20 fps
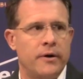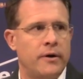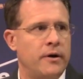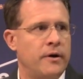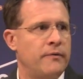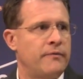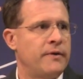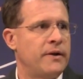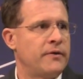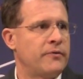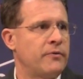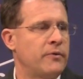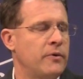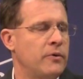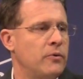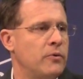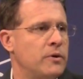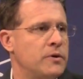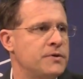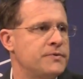off, that's one
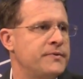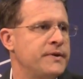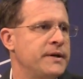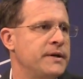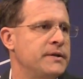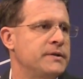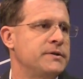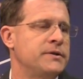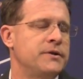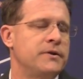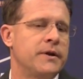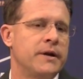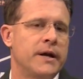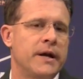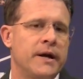of the worst feelings you can